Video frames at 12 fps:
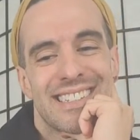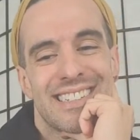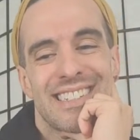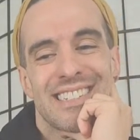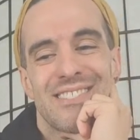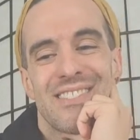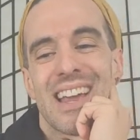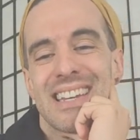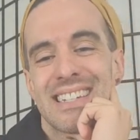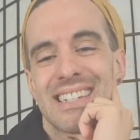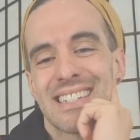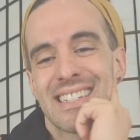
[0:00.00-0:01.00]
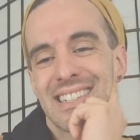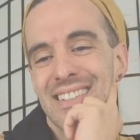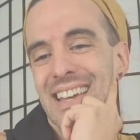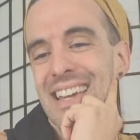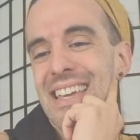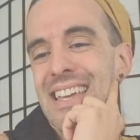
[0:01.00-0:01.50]
She's great,
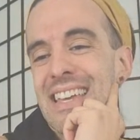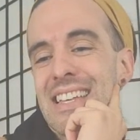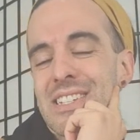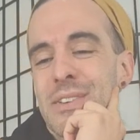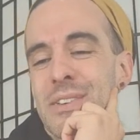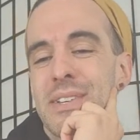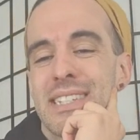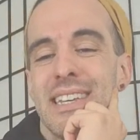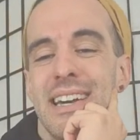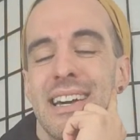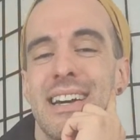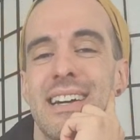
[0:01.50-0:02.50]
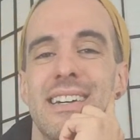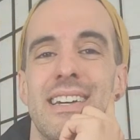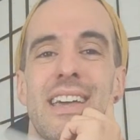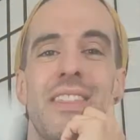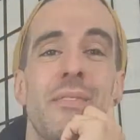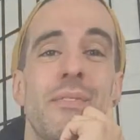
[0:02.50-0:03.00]
okay? So we see her,
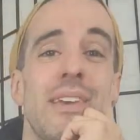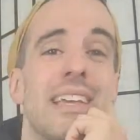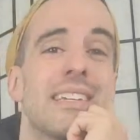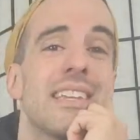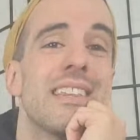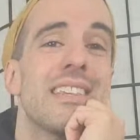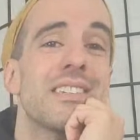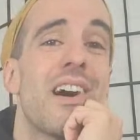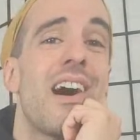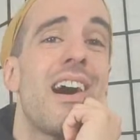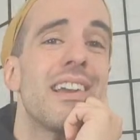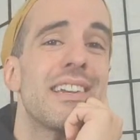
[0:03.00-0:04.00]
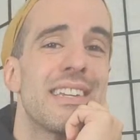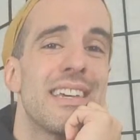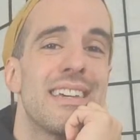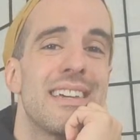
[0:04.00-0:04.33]
and then we get to this heartache,